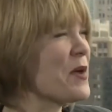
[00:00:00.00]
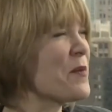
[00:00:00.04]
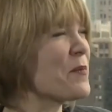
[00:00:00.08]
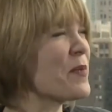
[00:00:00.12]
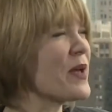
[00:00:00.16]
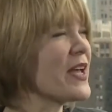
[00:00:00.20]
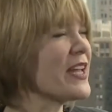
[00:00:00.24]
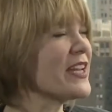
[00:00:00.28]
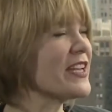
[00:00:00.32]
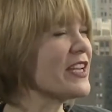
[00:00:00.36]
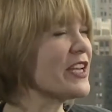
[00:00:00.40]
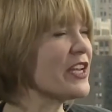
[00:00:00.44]

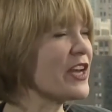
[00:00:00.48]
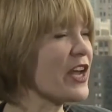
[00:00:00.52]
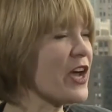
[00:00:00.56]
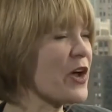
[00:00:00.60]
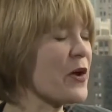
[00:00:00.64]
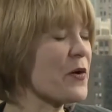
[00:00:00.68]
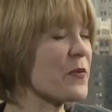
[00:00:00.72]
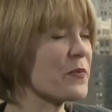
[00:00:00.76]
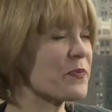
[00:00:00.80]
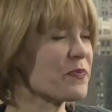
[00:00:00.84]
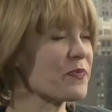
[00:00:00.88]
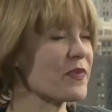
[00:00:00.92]
But, you
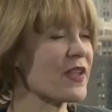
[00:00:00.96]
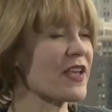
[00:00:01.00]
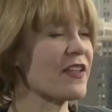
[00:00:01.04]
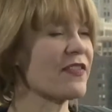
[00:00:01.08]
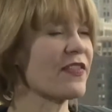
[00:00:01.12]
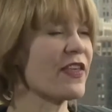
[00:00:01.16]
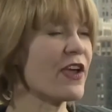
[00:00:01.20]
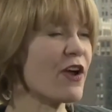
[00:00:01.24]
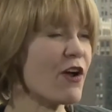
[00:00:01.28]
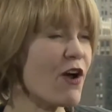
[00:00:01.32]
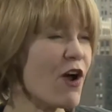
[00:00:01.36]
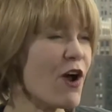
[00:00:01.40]
know,
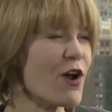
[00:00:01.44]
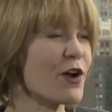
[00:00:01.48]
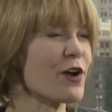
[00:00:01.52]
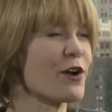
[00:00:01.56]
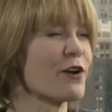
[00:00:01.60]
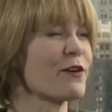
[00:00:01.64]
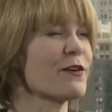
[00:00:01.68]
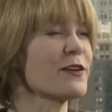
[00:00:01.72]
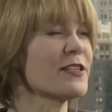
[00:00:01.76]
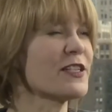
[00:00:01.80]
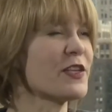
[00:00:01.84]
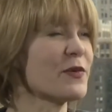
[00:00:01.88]
there are
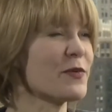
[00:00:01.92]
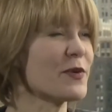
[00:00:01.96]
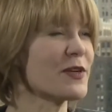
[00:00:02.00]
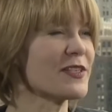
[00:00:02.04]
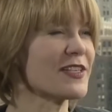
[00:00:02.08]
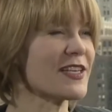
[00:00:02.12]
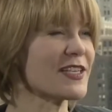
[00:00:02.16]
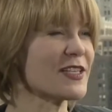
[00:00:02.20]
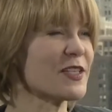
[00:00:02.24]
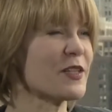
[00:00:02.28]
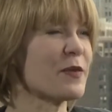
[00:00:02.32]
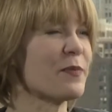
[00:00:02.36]
currency wars.
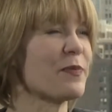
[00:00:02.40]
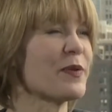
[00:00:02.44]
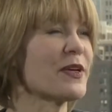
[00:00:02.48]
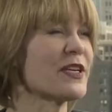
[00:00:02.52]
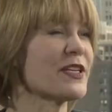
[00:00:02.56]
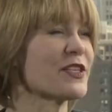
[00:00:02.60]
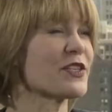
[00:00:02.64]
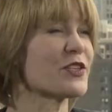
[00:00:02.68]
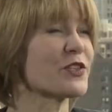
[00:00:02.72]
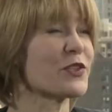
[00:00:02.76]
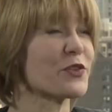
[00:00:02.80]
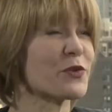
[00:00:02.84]
That's the
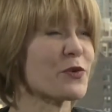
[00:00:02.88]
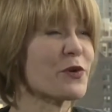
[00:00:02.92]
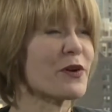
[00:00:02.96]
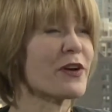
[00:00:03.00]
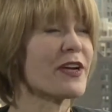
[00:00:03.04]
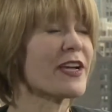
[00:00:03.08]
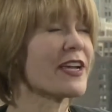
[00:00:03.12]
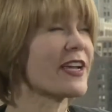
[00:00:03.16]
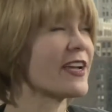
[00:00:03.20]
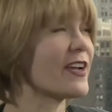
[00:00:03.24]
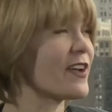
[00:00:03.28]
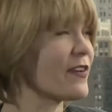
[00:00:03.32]
biggest
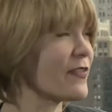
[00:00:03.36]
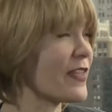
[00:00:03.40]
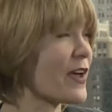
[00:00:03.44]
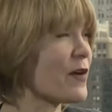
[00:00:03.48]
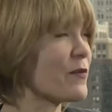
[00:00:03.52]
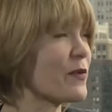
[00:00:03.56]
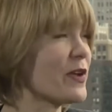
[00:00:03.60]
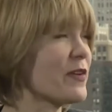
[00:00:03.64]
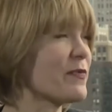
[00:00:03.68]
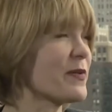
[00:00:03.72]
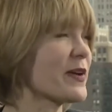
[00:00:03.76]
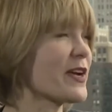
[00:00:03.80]
story
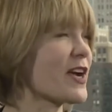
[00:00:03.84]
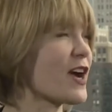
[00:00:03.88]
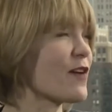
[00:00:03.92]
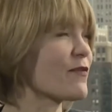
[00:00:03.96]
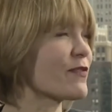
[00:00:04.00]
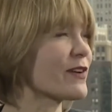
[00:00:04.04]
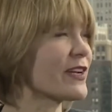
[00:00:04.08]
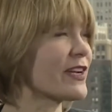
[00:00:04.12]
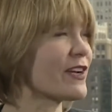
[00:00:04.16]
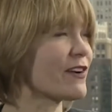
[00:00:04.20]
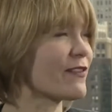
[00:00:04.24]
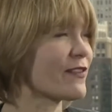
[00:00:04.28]
that we've been
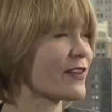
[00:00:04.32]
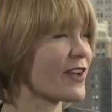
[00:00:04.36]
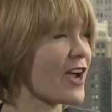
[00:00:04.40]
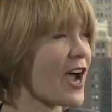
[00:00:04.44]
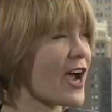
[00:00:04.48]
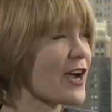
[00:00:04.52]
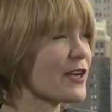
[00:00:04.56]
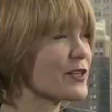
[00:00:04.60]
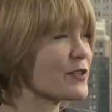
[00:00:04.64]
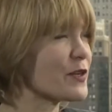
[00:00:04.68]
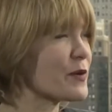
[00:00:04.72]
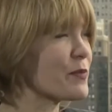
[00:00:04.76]
covering here on the
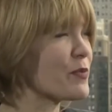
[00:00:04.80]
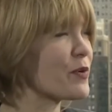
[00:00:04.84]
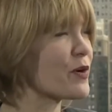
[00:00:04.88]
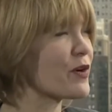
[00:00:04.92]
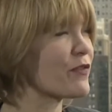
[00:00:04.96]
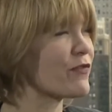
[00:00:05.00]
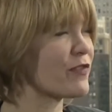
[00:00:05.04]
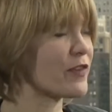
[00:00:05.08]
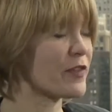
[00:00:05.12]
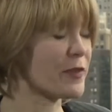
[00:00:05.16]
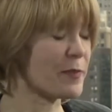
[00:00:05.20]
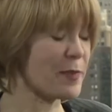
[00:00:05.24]
Keiser
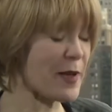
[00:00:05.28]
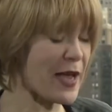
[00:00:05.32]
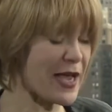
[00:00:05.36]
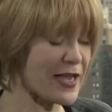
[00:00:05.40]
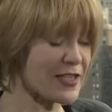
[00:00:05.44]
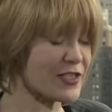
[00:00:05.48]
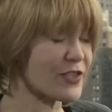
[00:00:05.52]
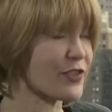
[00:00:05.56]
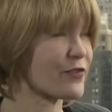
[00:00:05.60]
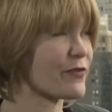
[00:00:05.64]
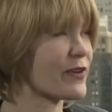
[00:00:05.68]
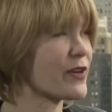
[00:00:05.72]
Report for the
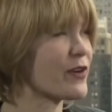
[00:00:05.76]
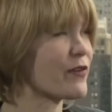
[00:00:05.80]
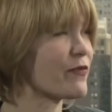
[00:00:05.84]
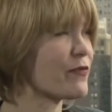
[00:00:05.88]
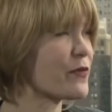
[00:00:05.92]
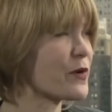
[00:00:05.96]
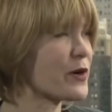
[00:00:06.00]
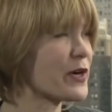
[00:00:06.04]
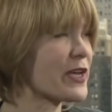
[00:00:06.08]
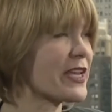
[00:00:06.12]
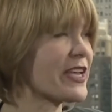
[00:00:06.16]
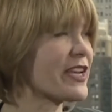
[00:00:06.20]
past 3 or
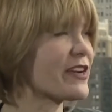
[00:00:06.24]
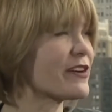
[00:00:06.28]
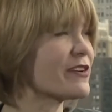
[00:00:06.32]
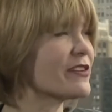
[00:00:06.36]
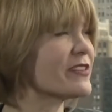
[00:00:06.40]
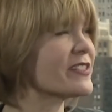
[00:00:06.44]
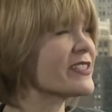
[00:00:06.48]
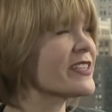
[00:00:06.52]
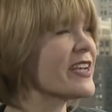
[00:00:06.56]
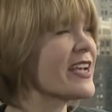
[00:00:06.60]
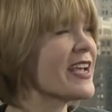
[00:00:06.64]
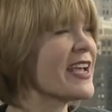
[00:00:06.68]
4
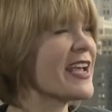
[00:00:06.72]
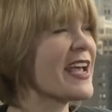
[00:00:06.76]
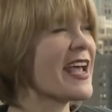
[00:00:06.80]
years.